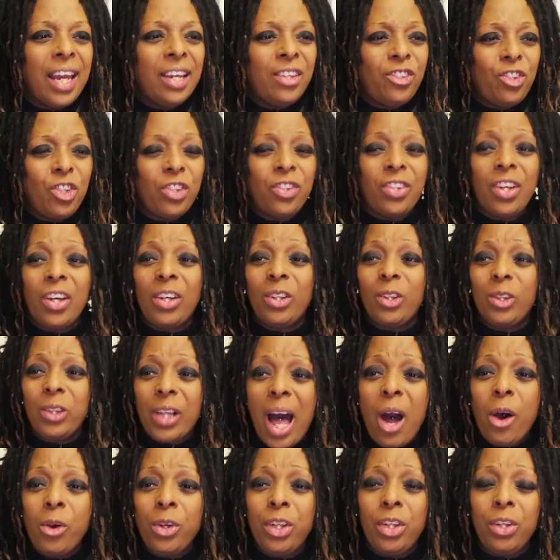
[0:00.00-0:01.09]
is just
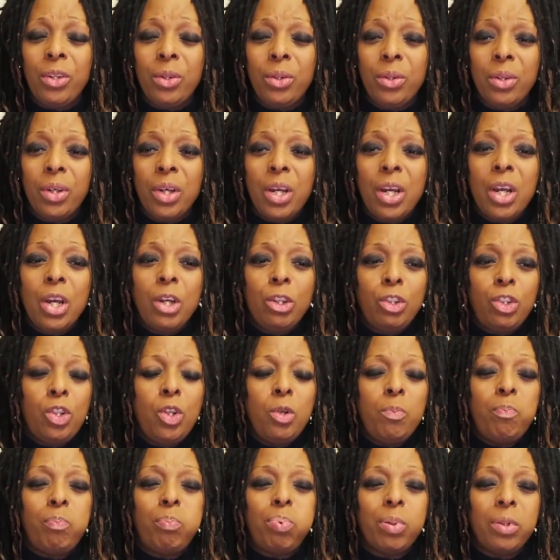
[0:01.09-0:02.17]
allow you
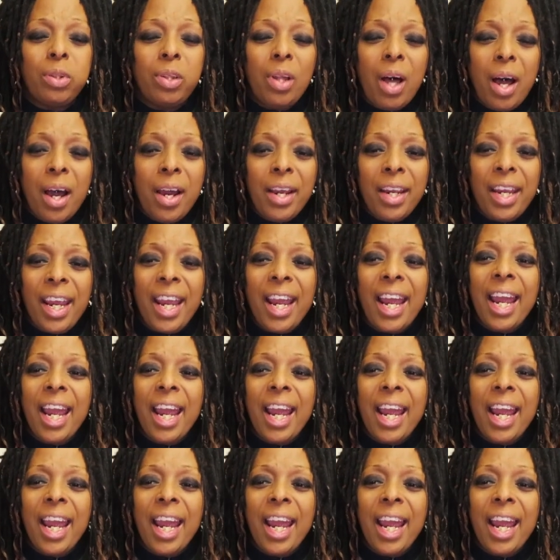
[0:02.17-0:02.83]
to plug